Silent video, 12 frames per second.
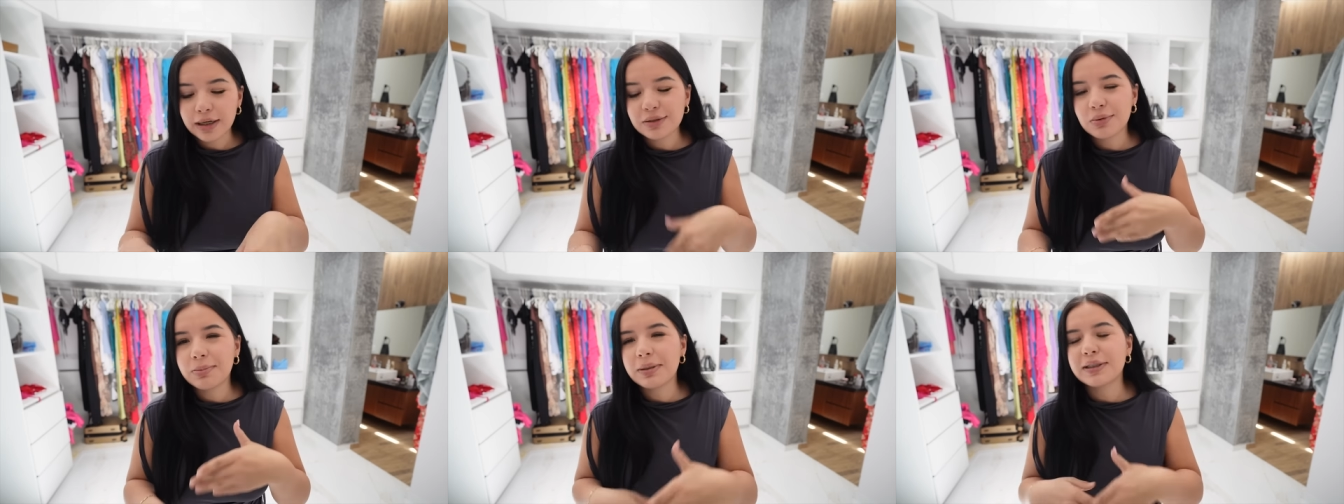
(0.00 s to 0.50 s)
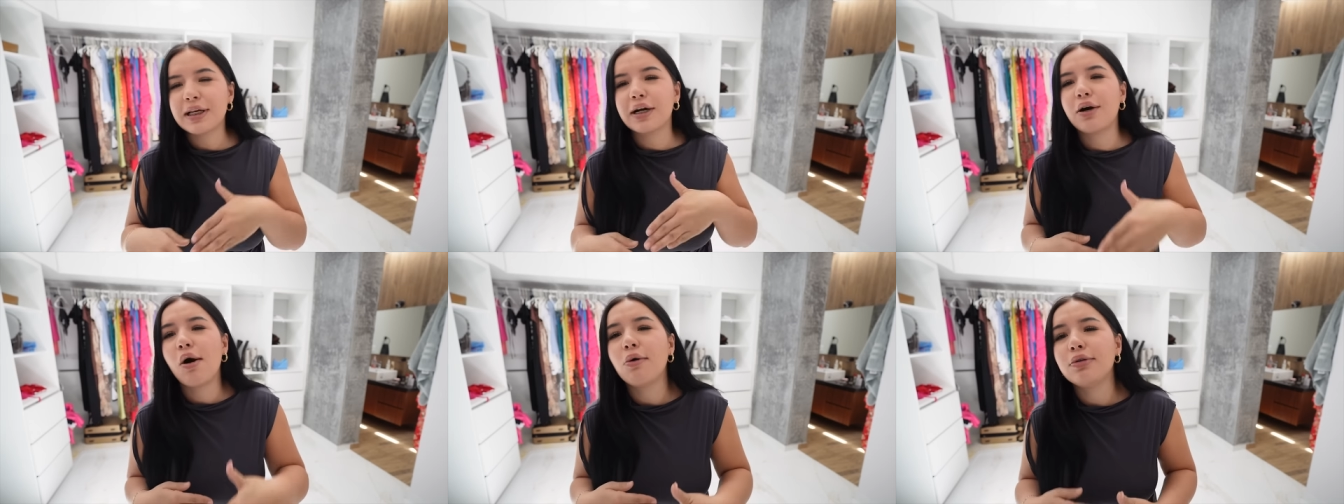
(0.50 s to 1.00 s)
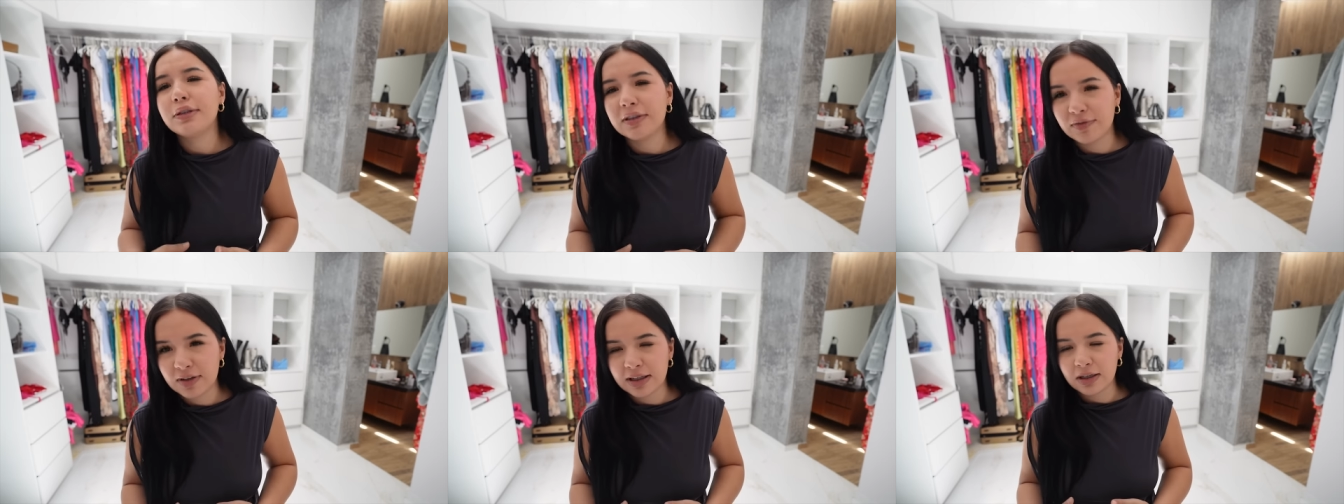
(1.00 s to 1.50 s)
That's what brings that cozy
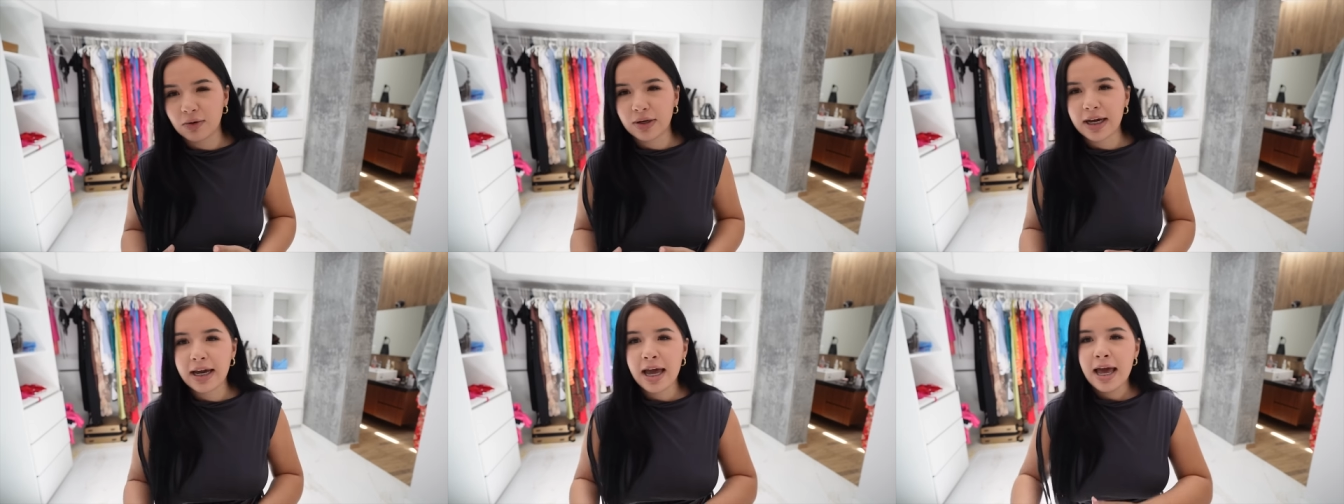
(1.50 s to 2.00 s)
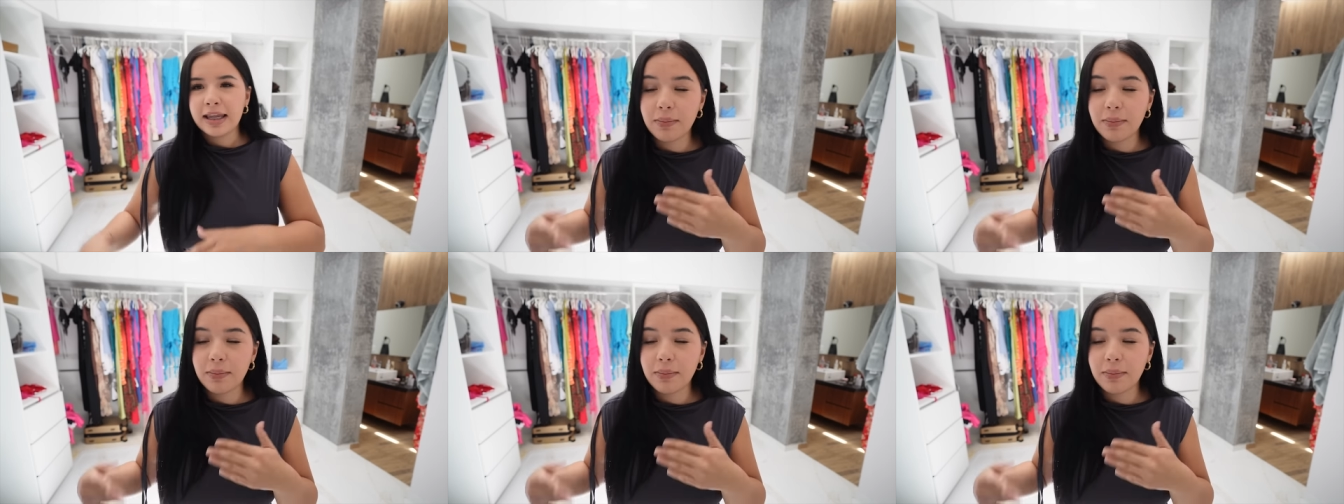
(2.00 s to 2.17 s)
feeling, okay?